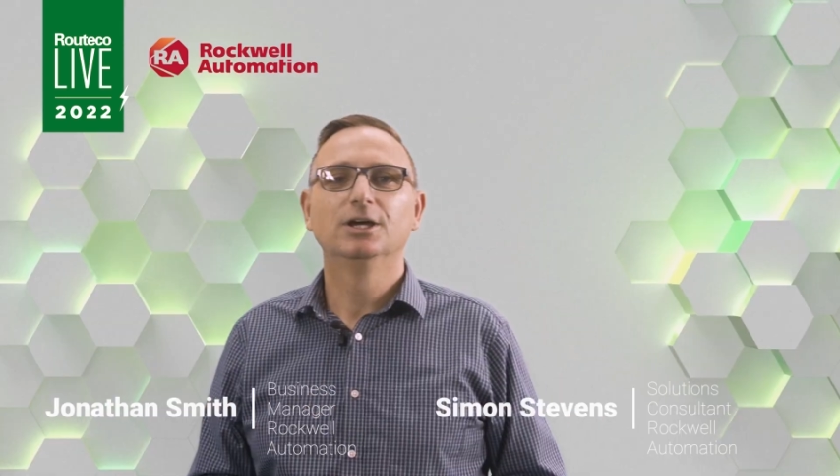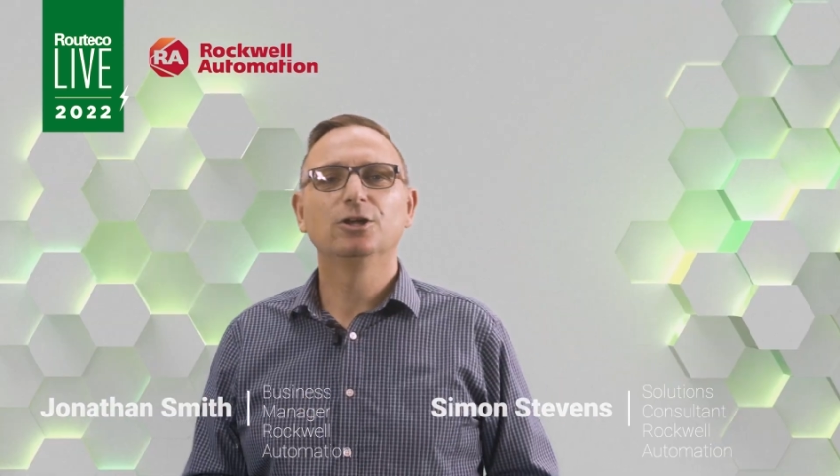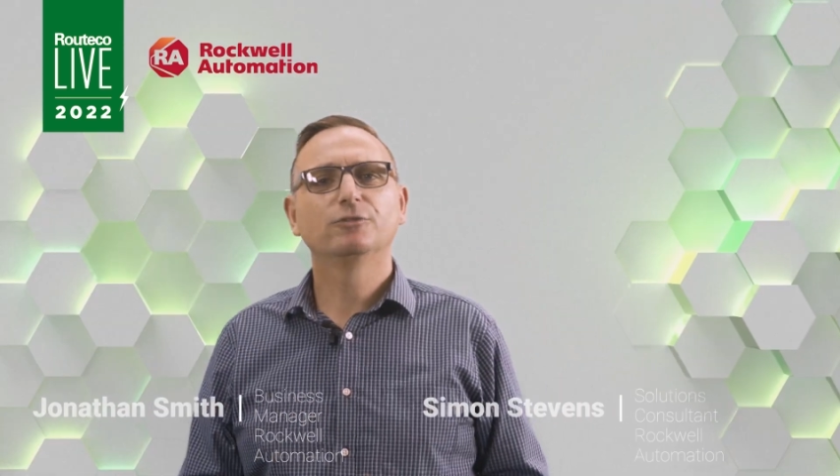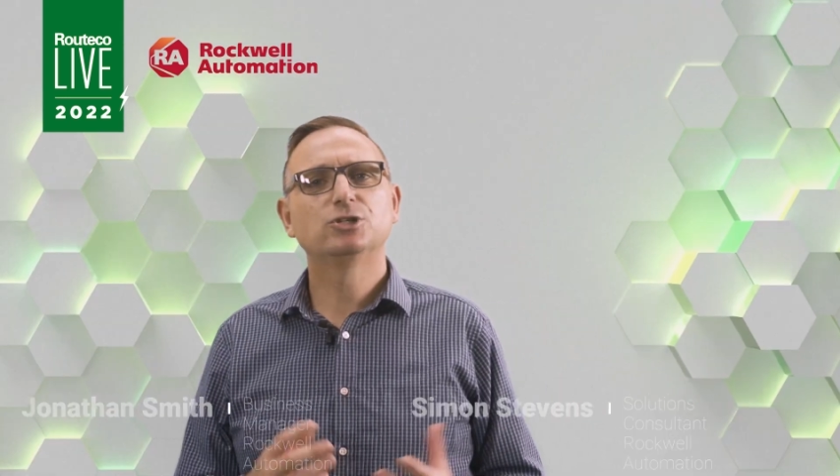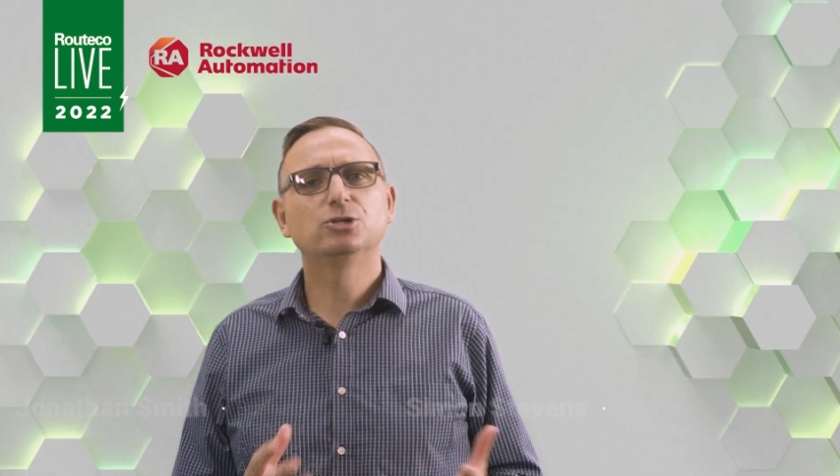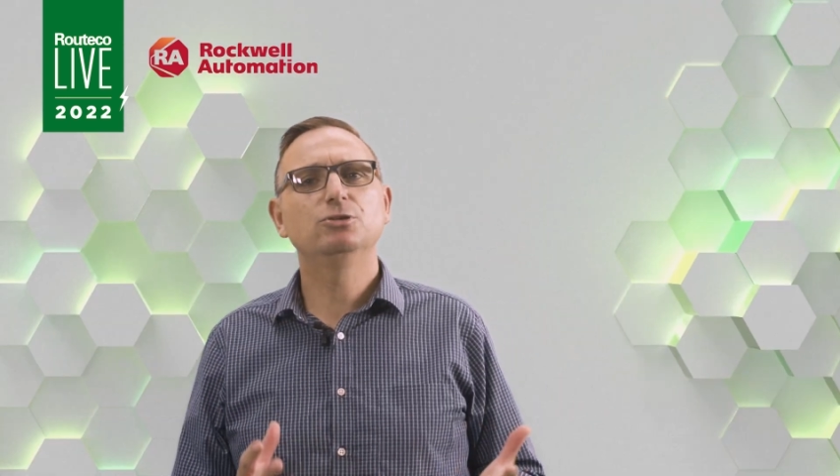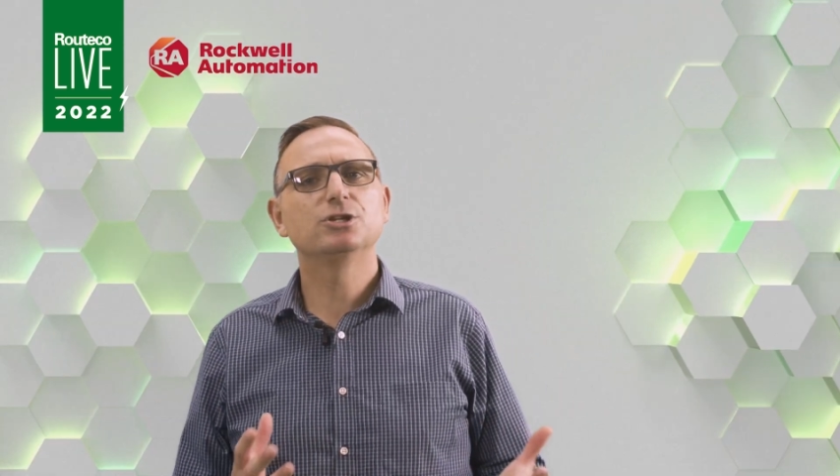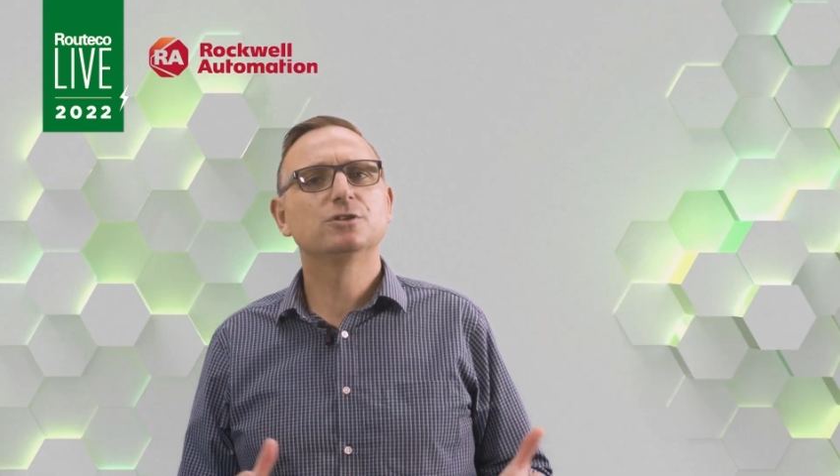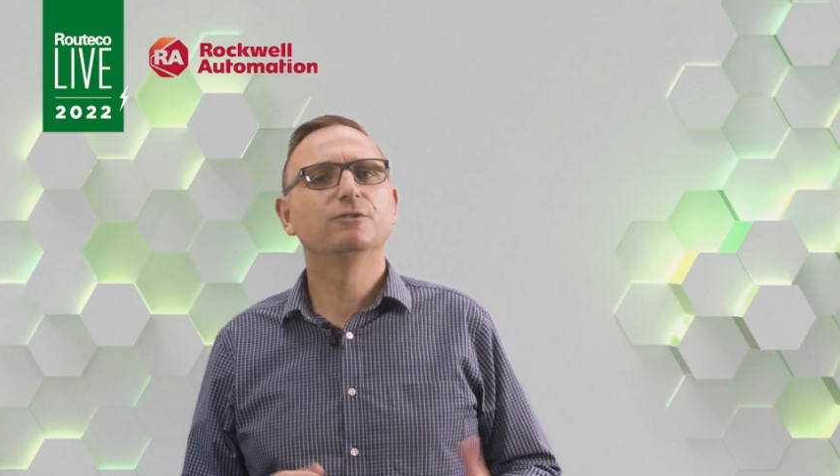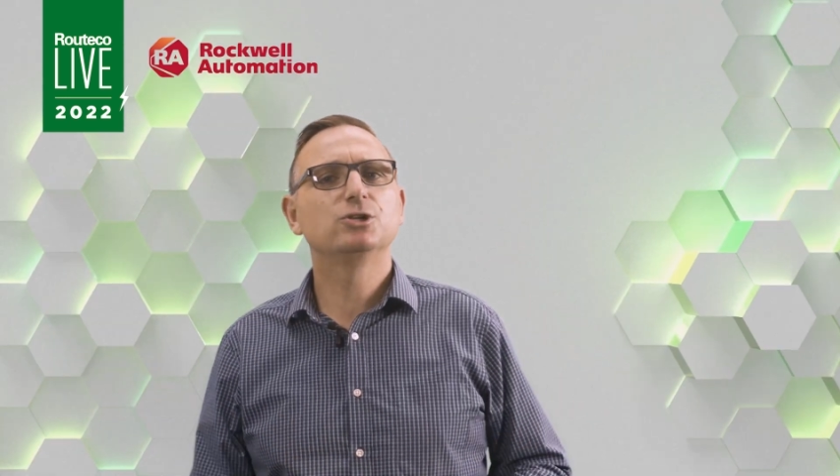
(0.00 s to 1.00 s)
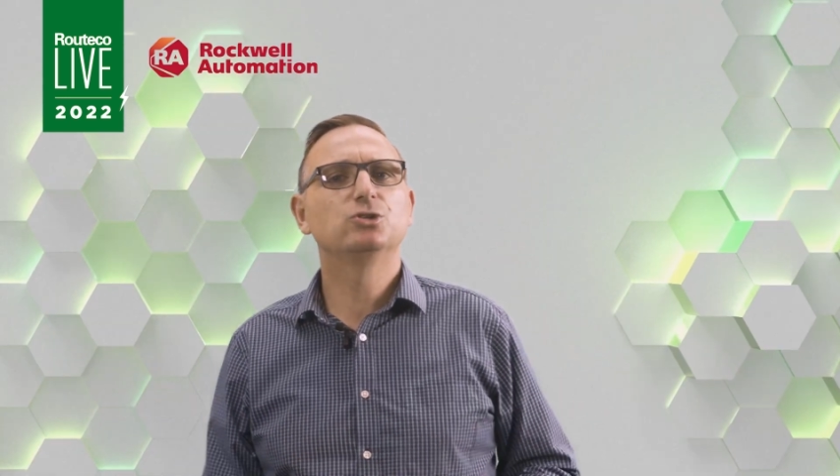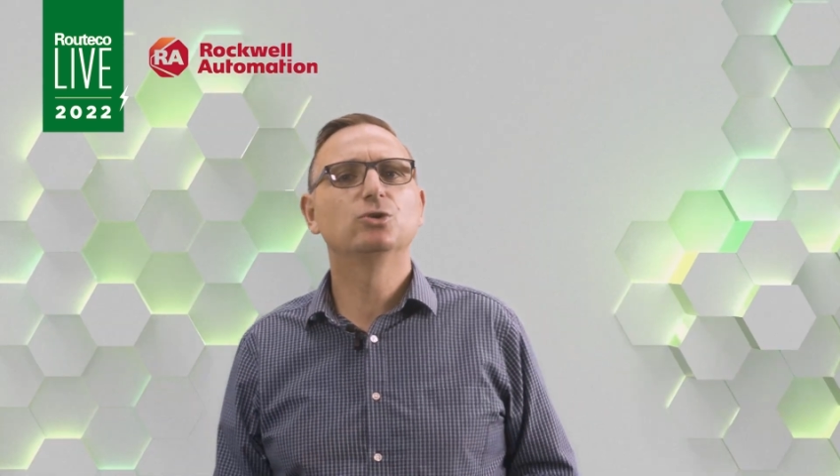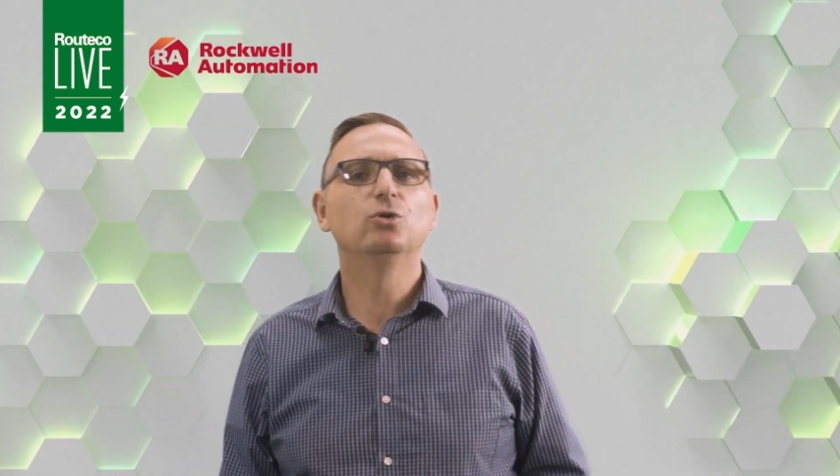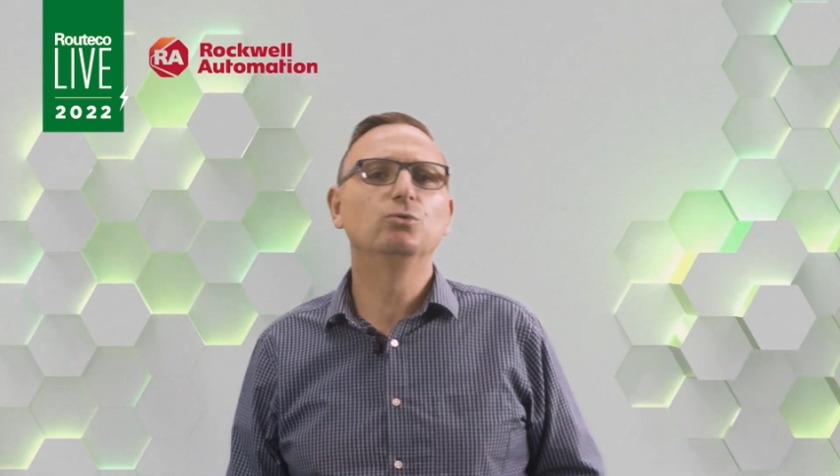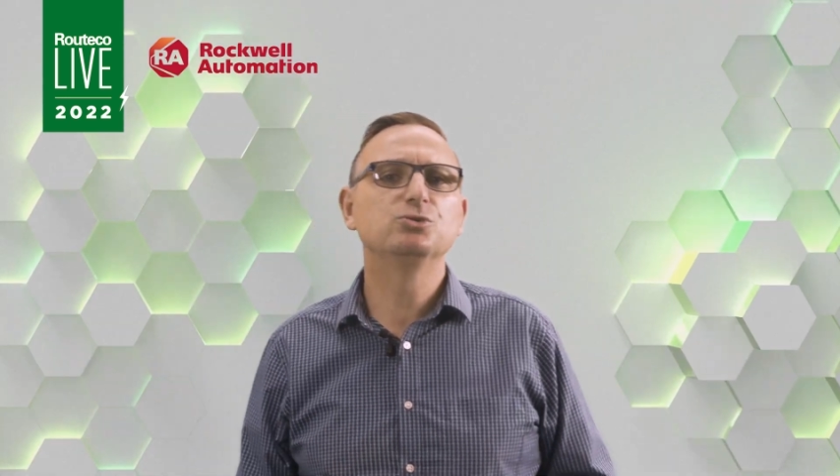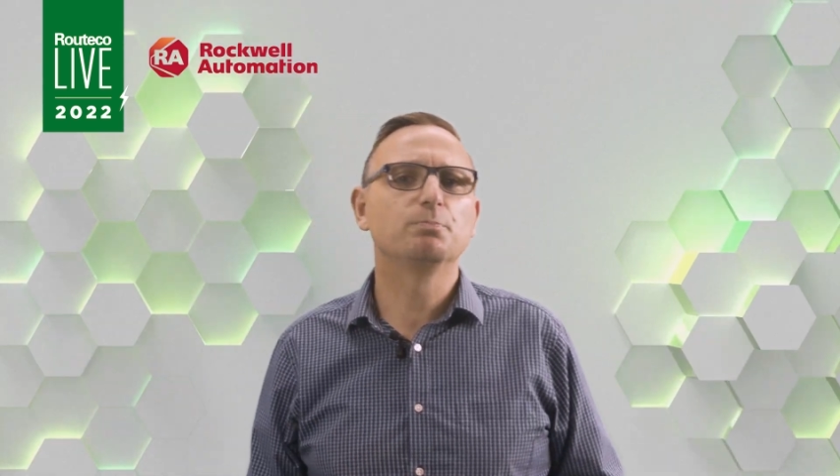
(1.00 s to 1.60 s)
And after two years of virtual calls